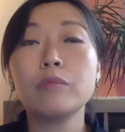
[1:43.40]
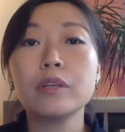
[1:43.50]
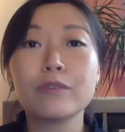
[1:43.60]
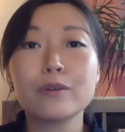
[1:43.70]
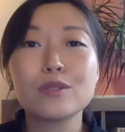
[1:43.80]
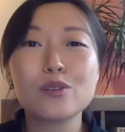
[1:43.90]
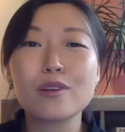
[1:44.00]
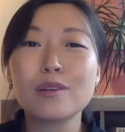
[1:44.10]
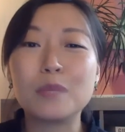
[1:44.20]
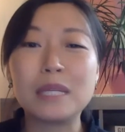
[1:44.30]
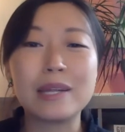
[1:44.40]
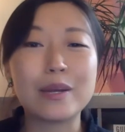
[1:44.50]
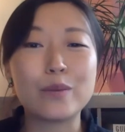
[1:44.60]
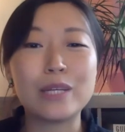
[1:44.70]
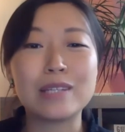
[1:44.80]
we first started meeting,
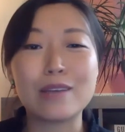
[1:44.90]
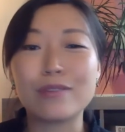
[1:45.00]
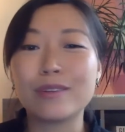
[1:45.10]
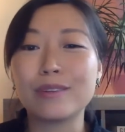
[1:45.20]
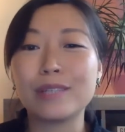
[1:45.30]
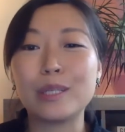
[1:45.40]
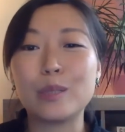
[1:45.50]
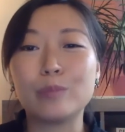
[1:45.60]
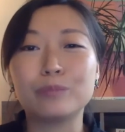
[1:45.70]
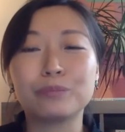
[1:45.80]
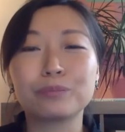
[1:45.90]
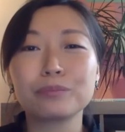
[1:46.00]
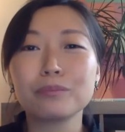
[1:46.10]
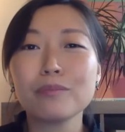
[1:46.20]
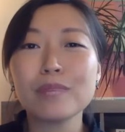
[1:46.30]
we definitely
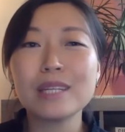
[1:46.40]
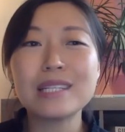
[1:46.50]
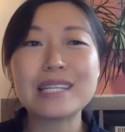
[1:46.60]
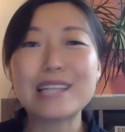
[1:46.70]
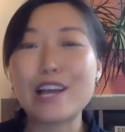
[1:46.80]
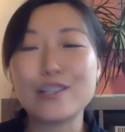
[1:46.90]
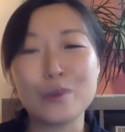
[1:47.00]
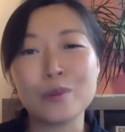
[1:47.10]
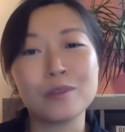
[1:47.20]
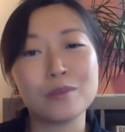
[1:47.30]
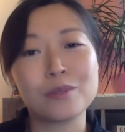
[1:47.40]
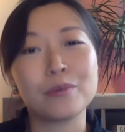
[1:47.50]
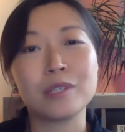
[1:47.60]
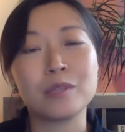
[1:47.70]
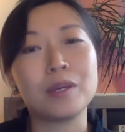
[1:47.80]
did not know that it was
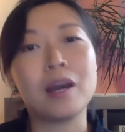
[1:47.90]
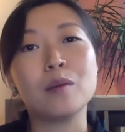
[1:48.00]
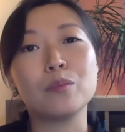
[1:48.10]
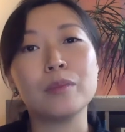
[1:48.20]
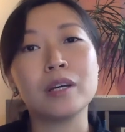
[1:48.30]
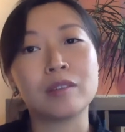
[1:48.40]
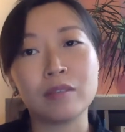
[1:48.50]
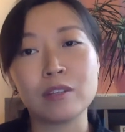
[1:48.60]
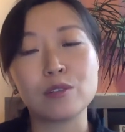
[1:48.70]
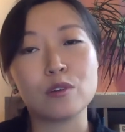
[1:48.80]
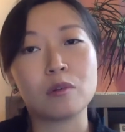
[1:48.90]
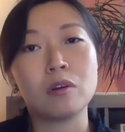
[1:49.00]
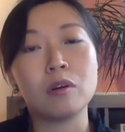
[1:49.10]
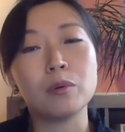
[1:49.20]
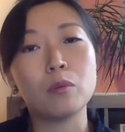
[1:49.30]
going to become a Giving
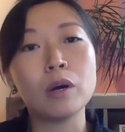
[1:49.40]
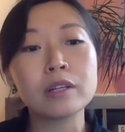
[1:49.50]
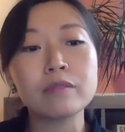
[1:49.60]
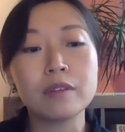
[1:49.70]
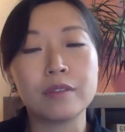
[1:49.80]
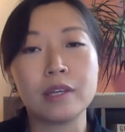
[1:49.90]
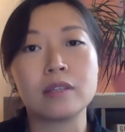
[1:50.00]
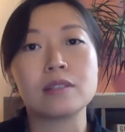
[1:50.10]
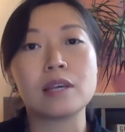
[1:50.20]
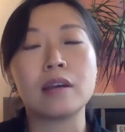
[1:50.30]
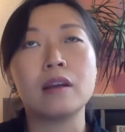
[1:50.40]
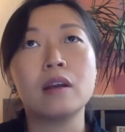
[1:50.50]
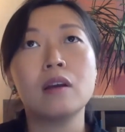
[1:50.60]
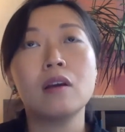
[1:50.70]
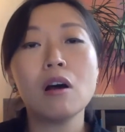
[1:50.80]
Circle. But one of the things that
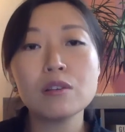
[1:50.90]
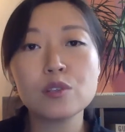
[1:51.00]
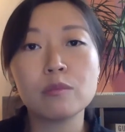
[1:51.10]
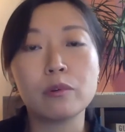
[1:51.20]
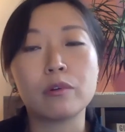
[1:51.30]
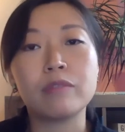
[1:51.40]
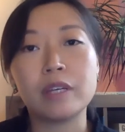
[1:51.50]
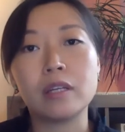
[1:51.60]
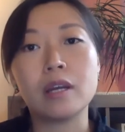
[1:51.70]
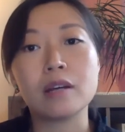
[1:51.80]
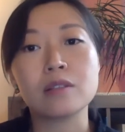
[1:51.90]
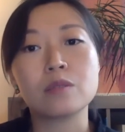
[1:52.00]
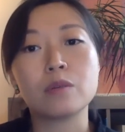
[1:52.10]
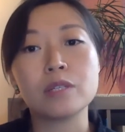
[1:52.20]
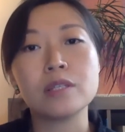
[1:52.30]
also motivated us
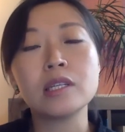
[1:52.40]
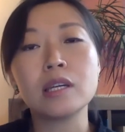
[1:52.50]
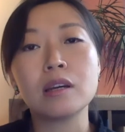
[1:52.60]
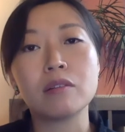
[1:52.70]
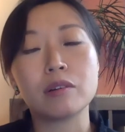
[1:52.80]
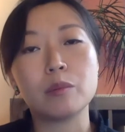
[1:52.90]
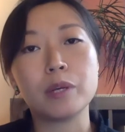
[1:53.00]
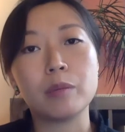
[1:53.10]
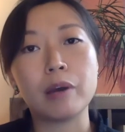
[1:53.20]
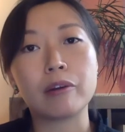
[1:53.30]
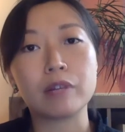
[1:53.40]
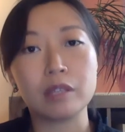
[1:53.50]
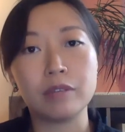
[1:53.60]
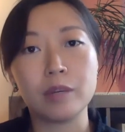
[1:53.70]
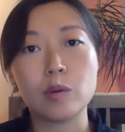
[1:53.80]
was thinking a little bit about our
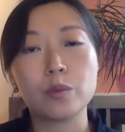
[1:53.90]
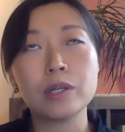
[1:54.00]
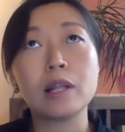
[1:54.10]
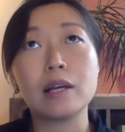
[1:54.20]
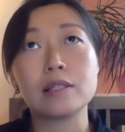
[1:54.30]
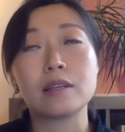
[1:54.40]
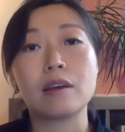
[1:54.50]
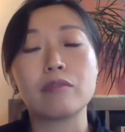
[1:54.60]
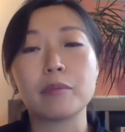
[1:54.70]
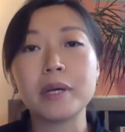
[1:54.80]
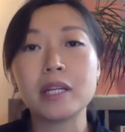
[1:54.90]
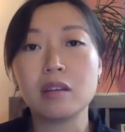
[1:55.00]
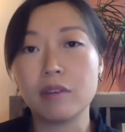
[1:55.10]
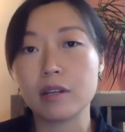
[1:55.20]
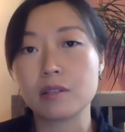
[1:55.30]
giving and realizing that for many
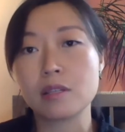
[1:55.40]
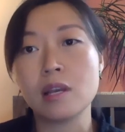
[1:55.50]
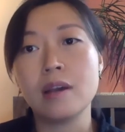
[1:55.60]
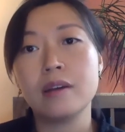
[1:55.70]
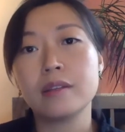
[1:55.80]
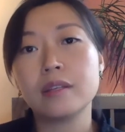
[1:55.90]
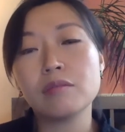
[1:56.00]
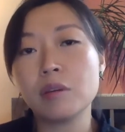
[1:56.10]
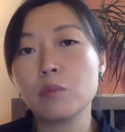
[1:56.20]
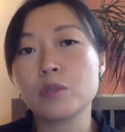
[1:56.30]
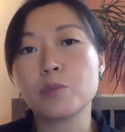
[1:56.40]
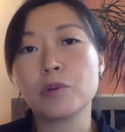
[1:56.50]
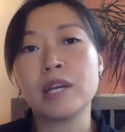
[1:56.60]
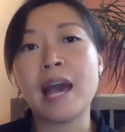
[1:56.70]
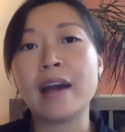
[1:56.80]
of us, the giving was
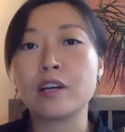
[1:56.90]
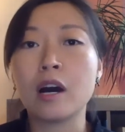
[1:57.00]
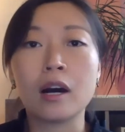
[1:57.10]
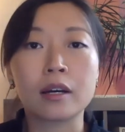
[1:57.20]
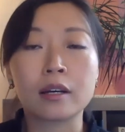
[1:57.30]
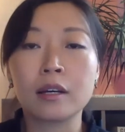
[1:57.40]
pretty ad hoc.